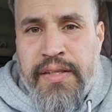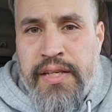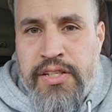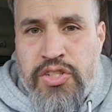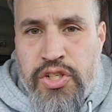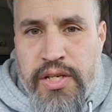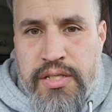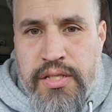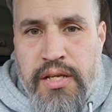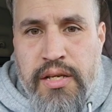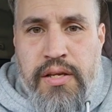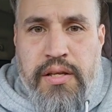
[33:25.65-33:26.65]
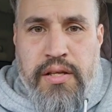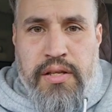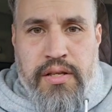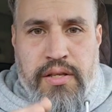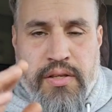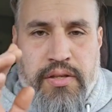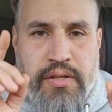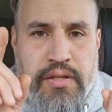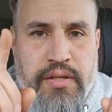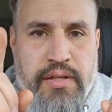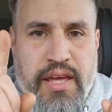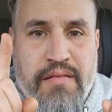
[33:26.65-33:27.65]
It's just
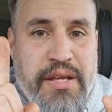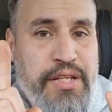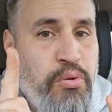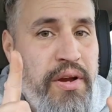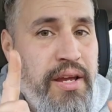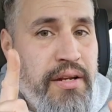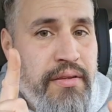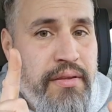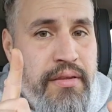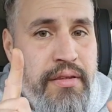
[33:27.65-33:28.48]
the in-between,